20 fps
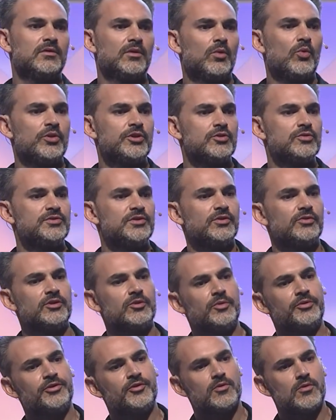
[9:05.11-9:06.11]
when you're dealing
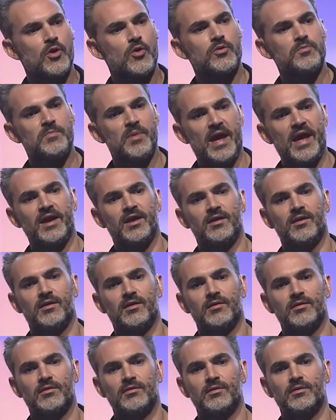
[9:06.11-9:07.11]
with your own bank,
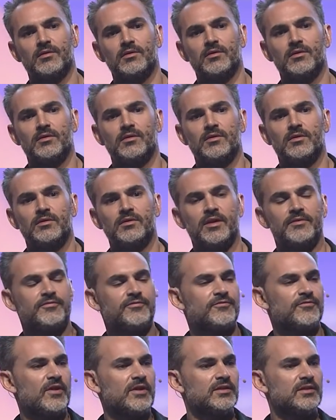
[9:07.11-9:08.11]
that
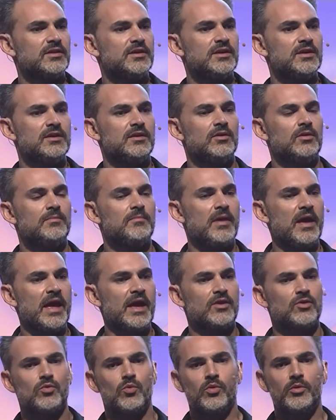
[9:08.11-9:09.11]
friendly
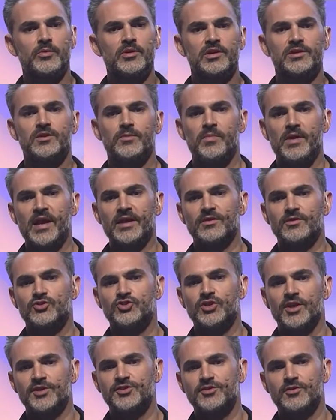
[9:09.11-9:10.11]
man or woman at the bank that
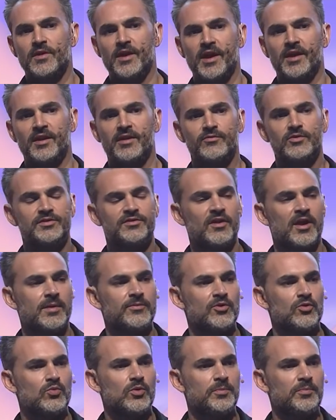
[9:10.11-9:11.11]
shakes your hand every time
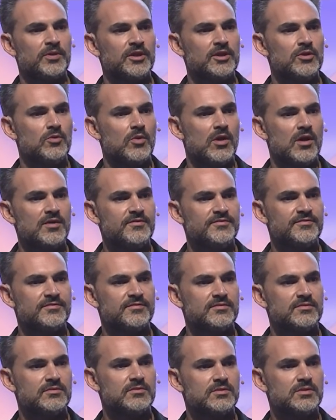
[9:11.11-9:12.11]
they're ripping you off.
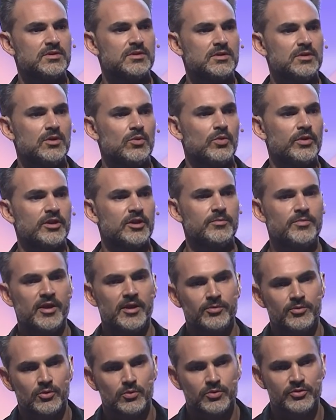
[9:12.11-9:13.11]
We're going to be
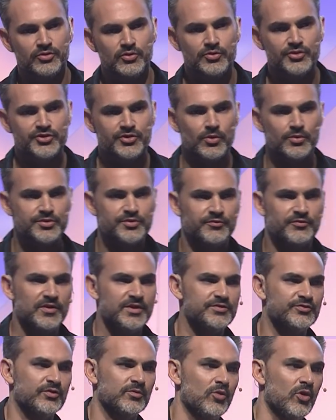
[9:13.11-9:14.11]
able to reduce those
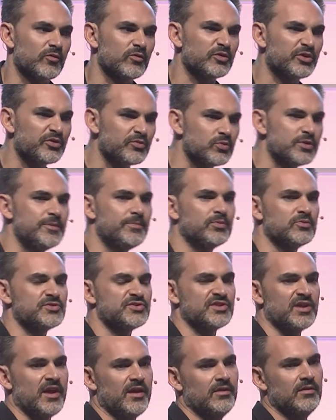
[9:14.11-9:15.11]
fees from over
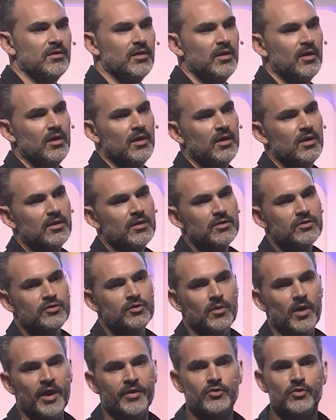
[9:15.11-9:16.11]
3%
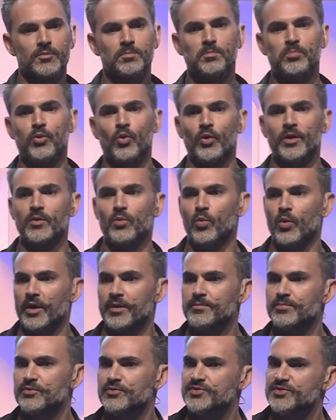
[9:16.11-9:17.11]
to under
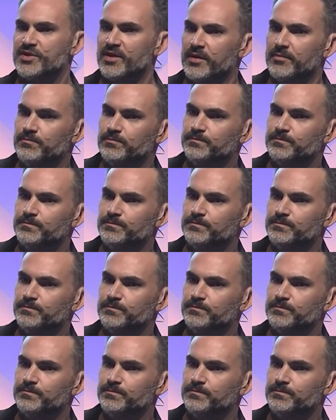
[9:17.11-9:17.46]
0.1%.